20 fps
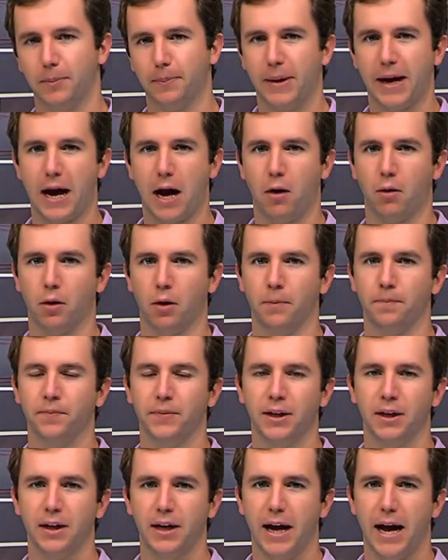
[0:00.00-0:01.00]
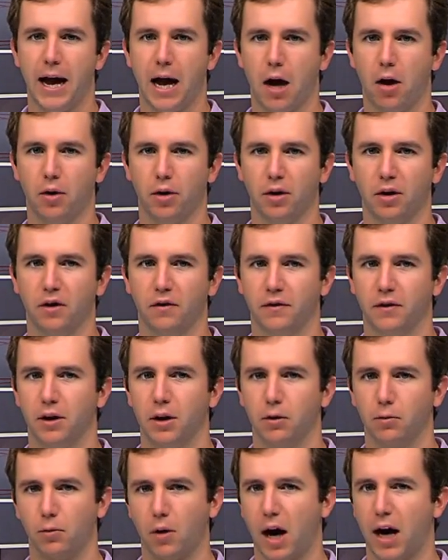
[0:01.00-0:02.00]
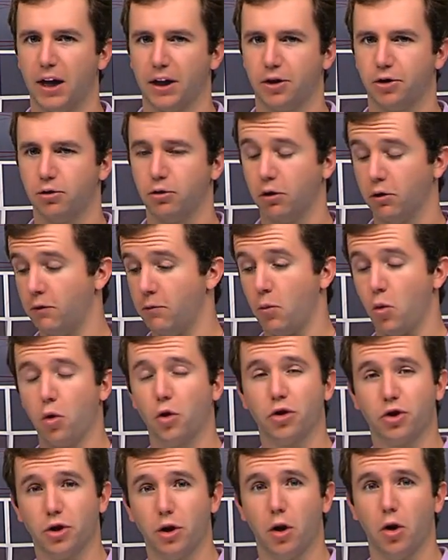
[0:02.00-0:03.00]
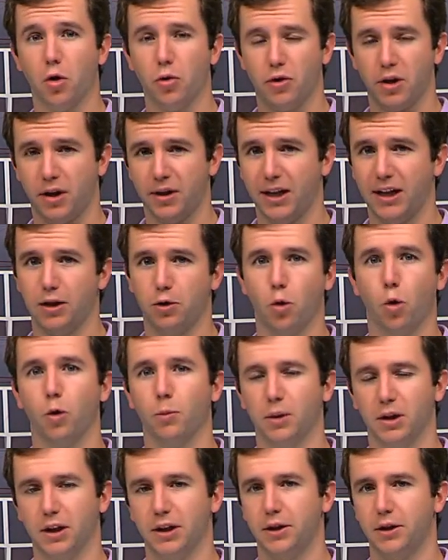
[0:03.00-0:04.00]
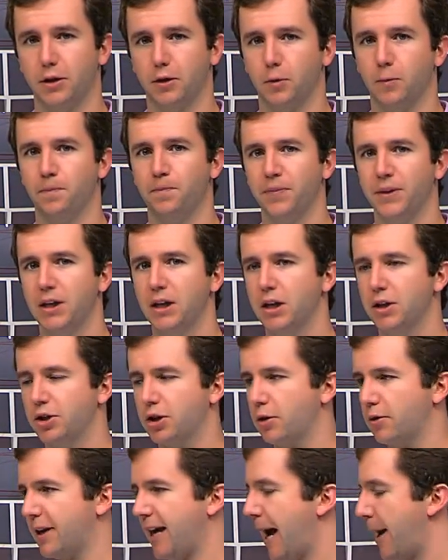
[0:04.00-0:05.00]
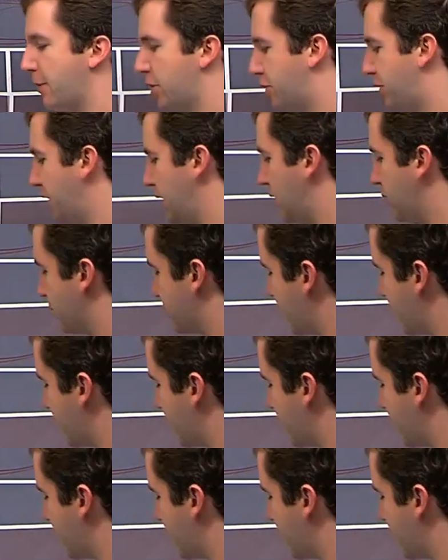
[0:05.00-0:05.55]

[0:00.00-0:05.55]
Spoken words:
the power out of Roddick's serve, more so than they normally do. So Gabashvili